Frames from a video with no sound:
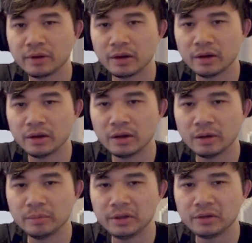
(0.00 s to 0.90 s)

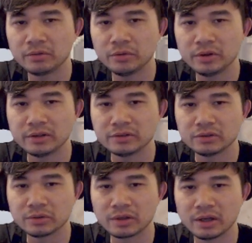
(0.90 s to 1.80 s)
Ingarunize is
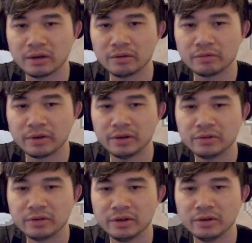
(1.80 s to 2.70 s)
okay.
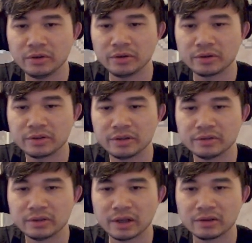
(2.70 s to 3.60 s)
Render Inert
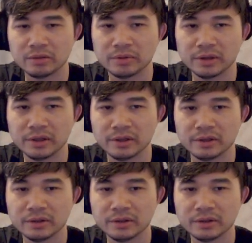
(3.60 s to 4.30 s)
is not the play.